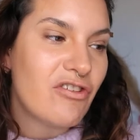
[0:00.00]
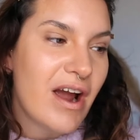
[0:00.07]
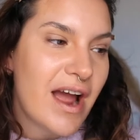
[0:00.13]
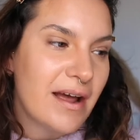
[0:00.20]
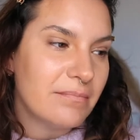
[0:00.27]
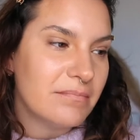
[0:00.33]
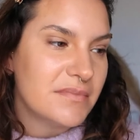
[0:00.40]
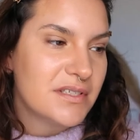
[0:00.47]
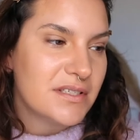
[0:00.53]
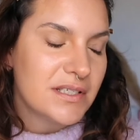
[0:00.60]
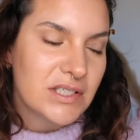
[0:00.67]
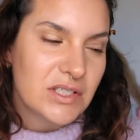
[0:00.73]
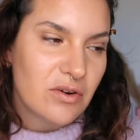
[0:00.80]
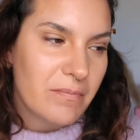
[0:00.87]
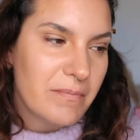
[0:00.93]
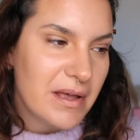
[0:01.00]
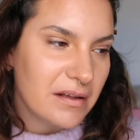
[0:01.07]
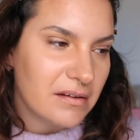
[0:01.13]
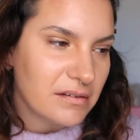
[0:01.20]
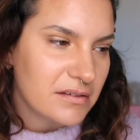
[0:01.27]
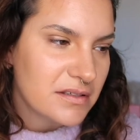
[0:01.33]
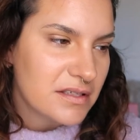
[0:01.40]
grams, it's not
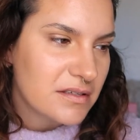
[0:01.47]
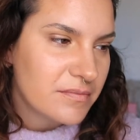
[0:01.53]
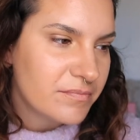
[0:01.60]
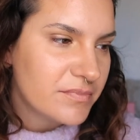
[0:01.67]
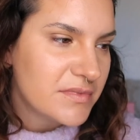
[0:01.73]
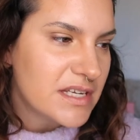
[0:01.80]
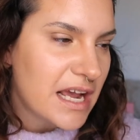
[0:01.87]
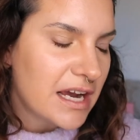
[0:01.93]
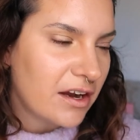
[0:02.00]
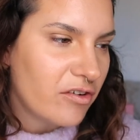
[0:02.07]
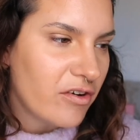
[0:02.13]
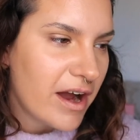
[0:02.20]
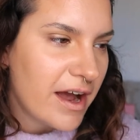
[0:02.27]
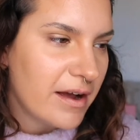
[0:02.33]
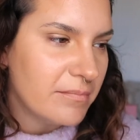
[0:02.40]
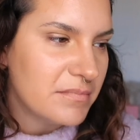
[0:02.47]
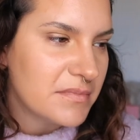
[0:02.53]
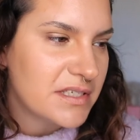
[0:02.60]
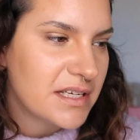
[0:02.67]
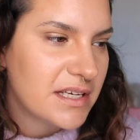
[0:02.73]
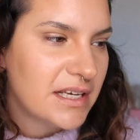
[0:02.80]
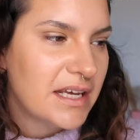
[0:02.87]
mils. 10
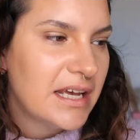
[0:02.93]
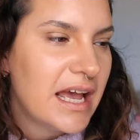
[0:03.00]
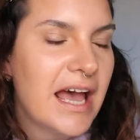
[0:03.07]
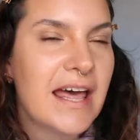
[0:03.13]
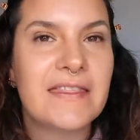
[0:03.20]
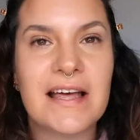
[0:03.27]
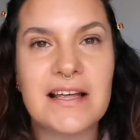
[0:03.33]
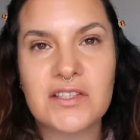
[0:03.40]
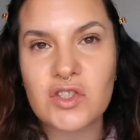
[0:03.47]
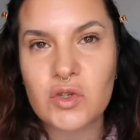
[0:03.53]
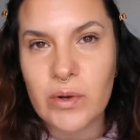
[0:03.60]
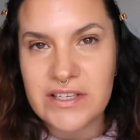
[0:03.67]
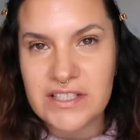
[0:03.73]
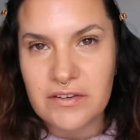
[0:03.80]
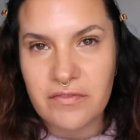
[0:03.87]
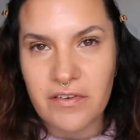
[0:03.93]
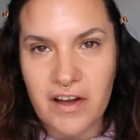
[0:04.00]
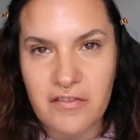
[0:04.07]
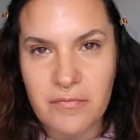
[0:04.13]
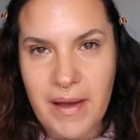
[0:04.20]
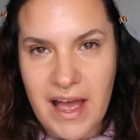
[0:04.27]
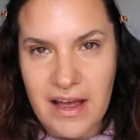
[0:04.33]
grams. And that's
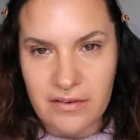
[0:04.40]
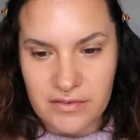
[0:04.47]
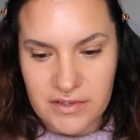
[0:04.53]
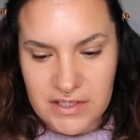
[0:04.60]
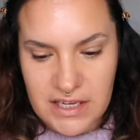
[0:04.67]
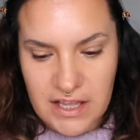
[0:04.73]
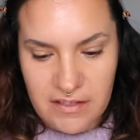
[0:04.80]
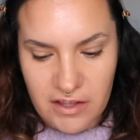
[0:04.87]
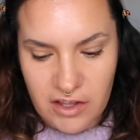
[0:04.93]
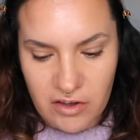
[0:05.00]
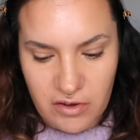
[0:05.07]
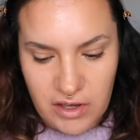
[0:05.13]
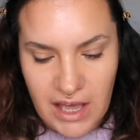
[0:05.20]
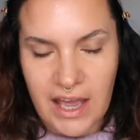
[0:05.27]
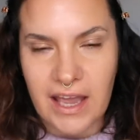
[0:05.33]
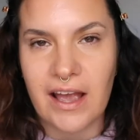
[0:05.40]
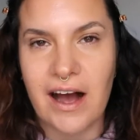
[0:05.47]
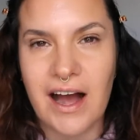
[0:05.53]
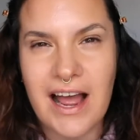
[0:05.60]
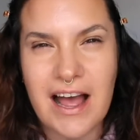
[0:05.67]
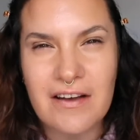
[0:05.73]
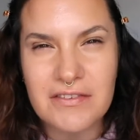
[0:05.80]
£25 in the UK.
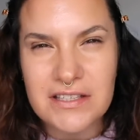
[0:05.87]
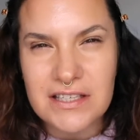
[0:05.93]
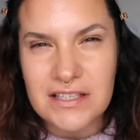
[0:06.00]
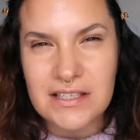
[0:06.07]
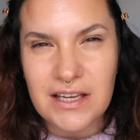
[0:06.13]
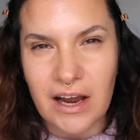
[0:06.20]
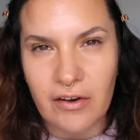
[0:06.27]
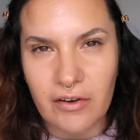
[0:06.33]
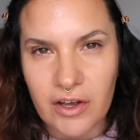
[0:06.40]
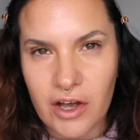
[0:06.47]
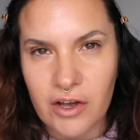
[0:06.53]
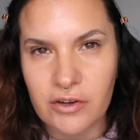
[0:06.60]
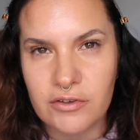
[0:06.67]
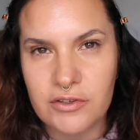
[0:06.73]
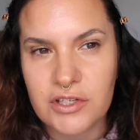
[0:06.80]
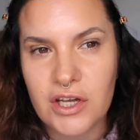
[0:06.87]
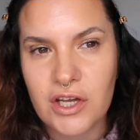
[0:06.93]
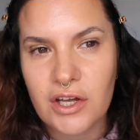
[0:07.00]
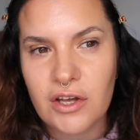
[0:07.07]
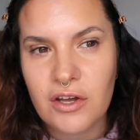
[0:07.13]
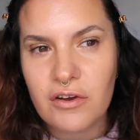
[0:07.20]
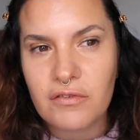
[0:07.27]
I have a discount code
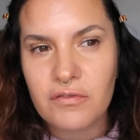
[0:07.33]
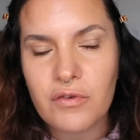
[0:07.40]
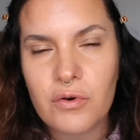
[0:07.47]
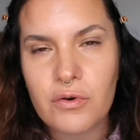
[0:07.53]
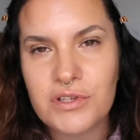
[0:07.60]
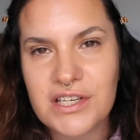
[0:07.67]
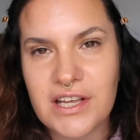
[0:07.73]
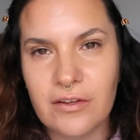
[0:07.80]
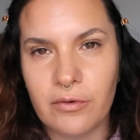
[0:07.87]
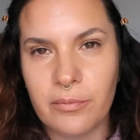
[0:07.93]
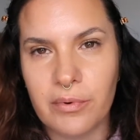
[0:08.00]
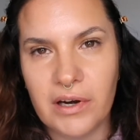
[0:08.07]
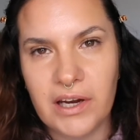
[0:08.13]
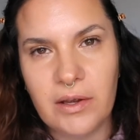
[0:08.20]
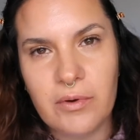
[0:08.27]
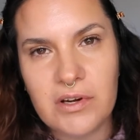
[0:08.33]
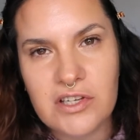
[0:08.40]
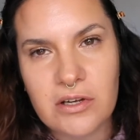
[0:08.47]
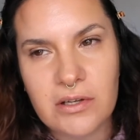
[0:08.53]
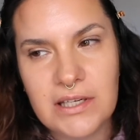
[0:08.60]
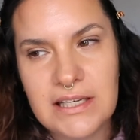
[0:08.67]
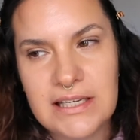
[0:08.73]
for Tilbury, which
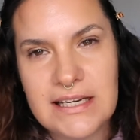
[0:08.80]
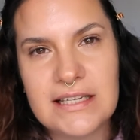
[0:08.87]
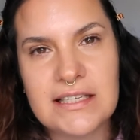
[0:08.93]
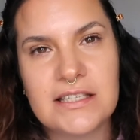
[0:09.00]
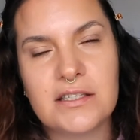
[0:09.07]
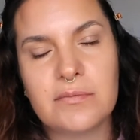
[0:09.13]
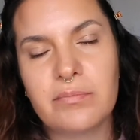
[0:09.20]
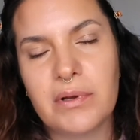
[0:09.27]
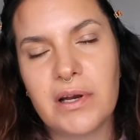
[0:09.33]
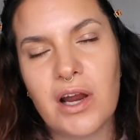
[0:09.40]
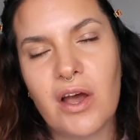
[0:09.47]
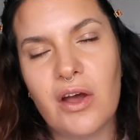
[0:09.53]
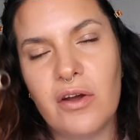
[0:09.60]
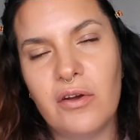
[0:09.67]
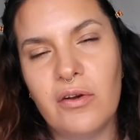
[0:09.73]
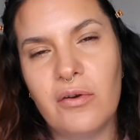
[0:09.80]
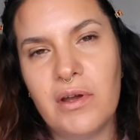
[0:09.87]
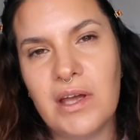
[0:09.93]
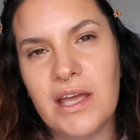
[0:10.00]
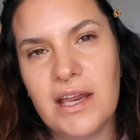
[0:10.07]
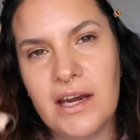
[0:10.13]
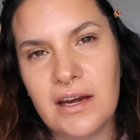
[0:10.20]
I'll list below
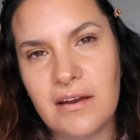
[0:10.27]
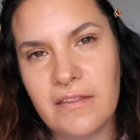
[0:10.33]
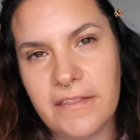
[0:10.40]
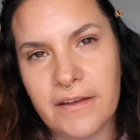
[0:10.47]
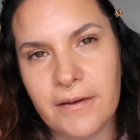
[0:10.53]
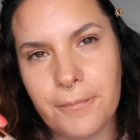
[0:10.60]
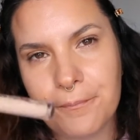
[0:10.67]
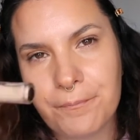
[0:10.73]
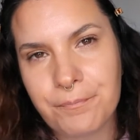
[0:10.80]
in the